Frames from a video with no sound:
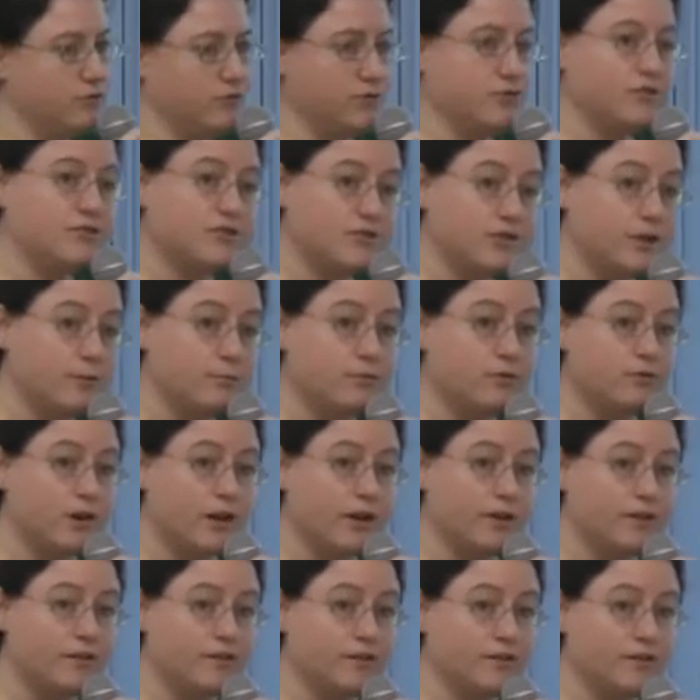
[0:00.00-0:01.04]
do you
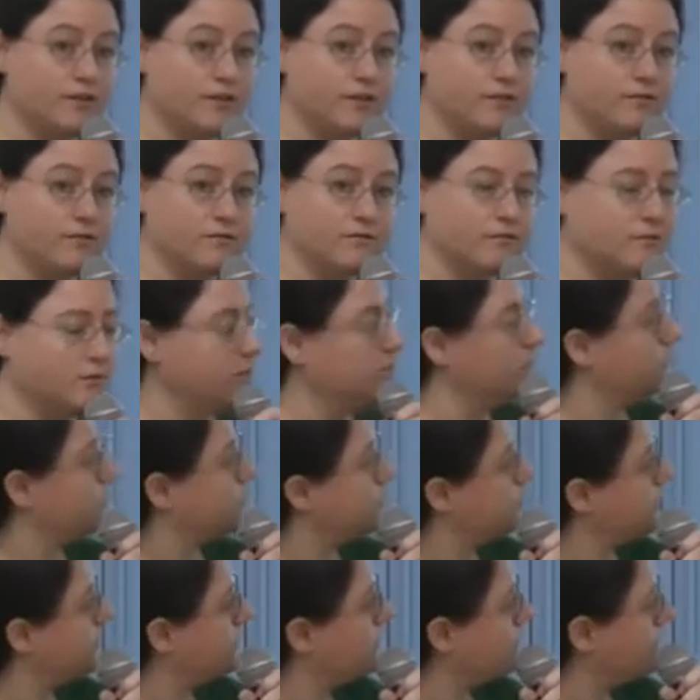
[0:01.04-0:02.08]
summarize?
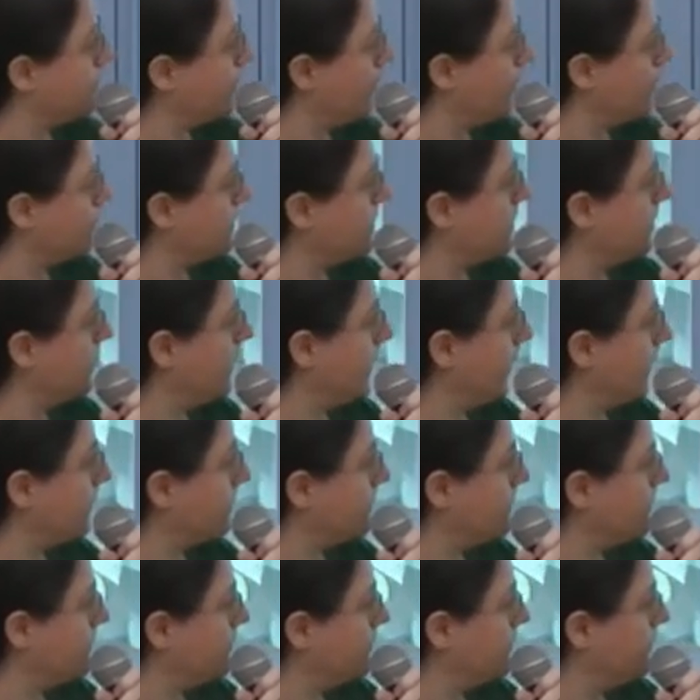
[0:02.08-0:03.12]
Which is closely
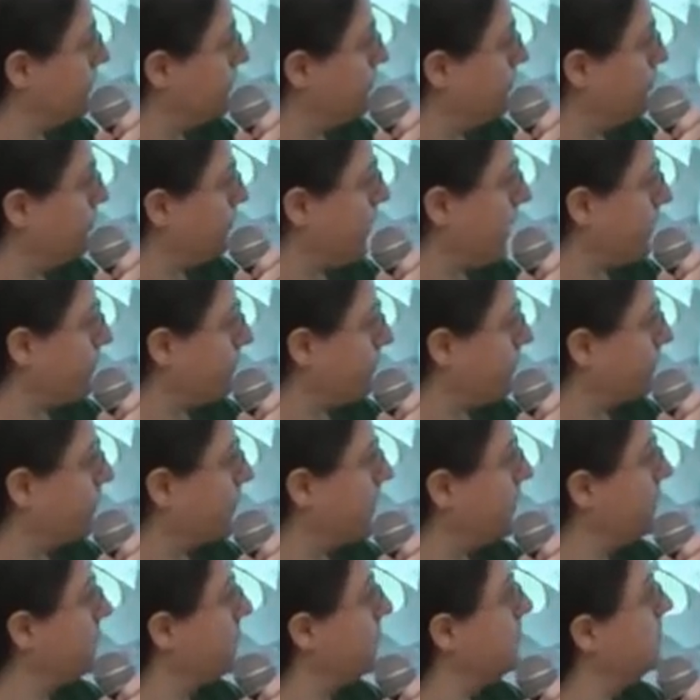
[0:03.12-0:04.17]
connected to
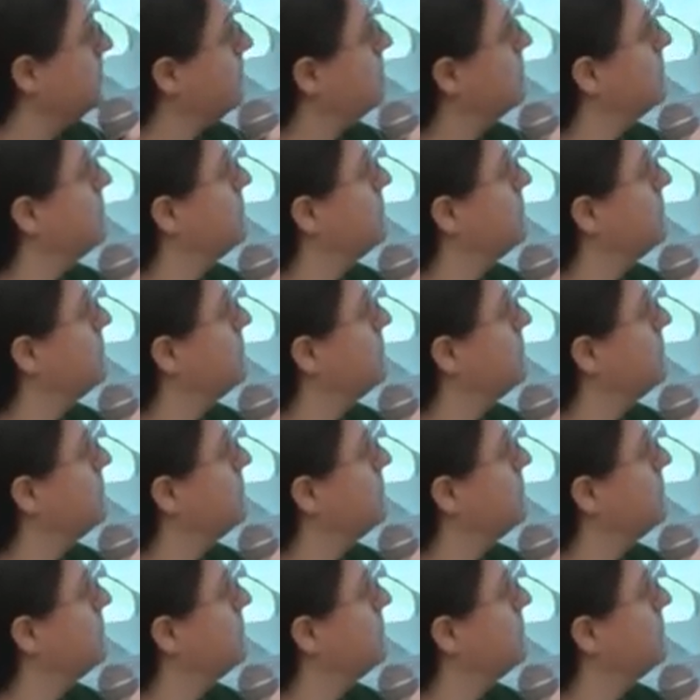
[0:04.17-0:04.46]
paraphrasing.